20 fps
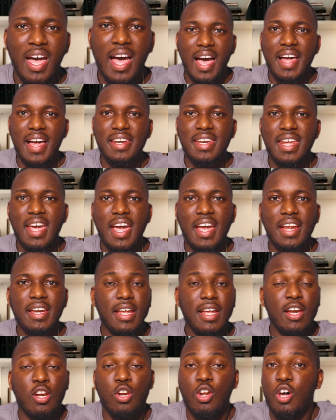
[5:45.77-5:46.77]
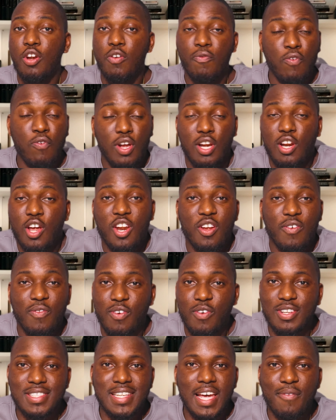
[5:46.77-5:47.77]
And then for a lot
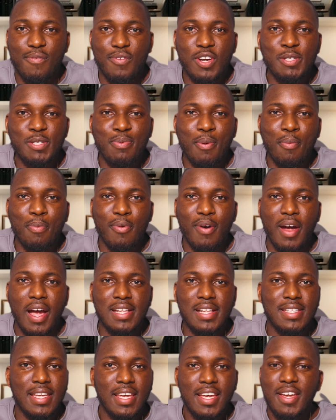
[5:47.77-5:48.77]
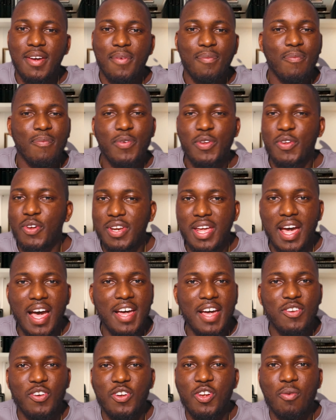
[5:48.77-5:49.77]
of us average people, right, your
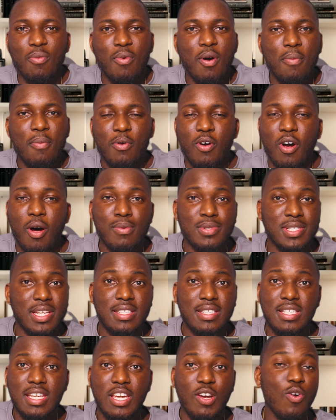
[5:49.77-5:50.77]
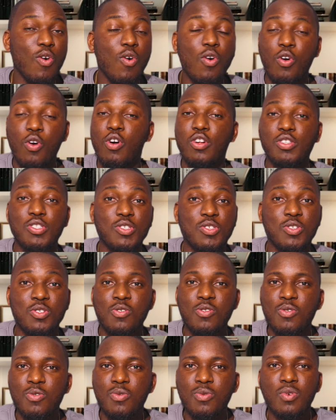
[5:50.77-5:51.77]
dad or your mom comes and say, oh, go to
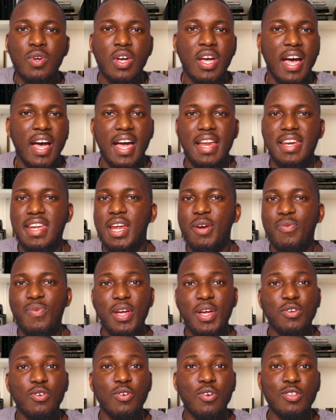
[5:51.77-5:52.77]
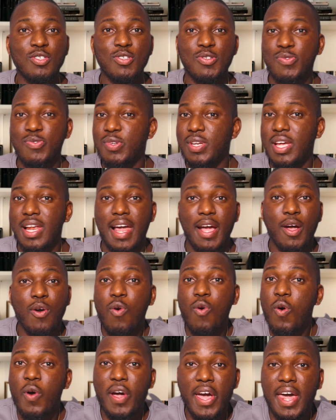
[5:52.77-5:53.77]
school, and then when you go to school they're like,
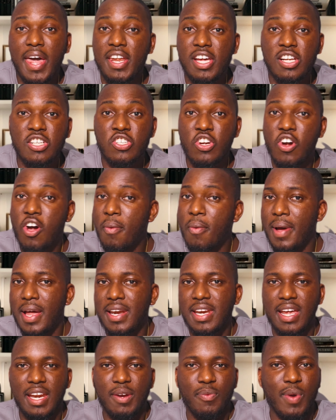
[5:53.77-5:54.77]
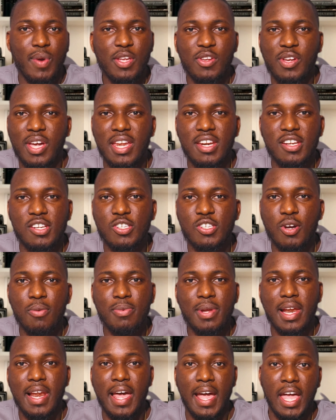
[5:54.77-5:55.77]
oh, get a job, and then when you get a
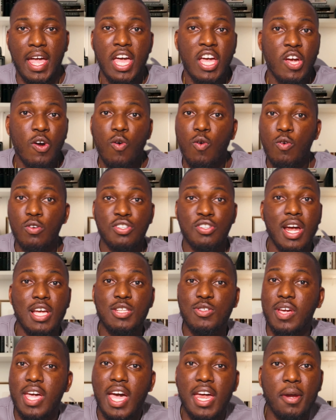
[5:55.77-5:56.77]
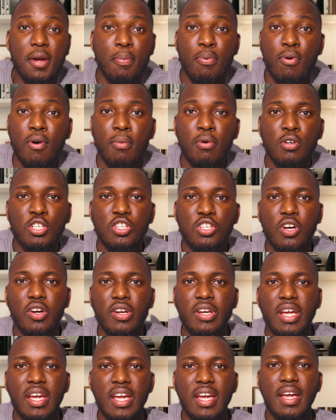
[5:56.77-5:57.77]
job they're like, oh, try to get a
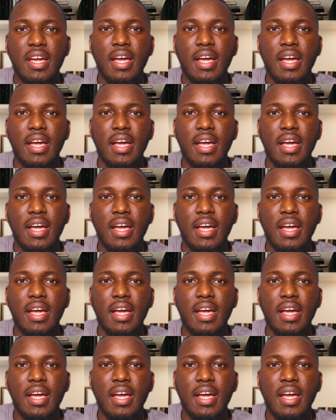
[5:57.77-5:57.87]
promotion.